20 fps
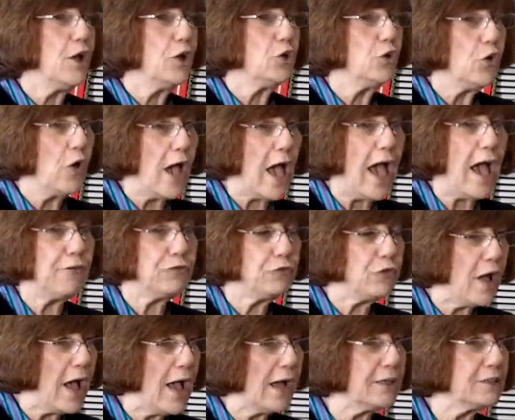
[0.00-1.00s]
You have
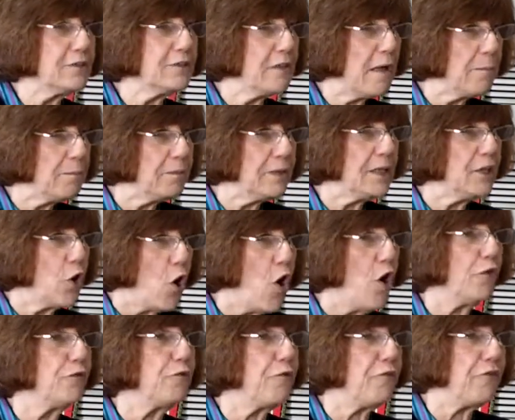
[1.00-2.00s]
to accept it
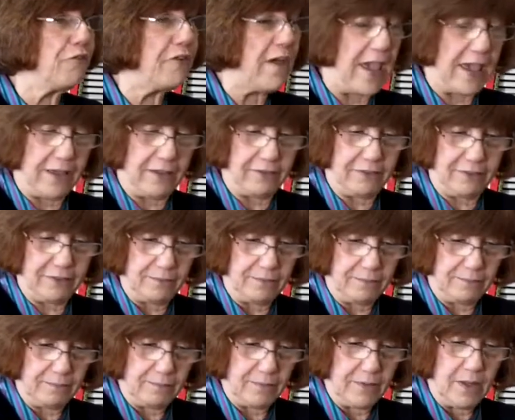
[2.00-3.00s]
on faith.
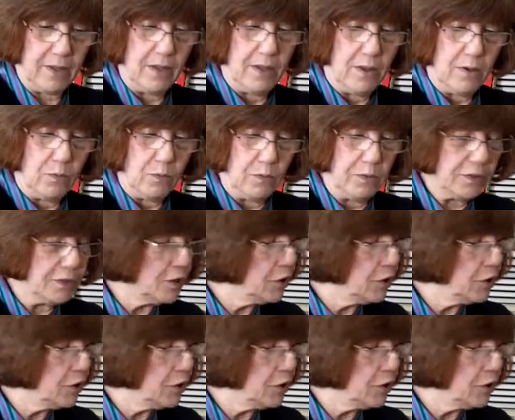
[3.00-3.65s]
With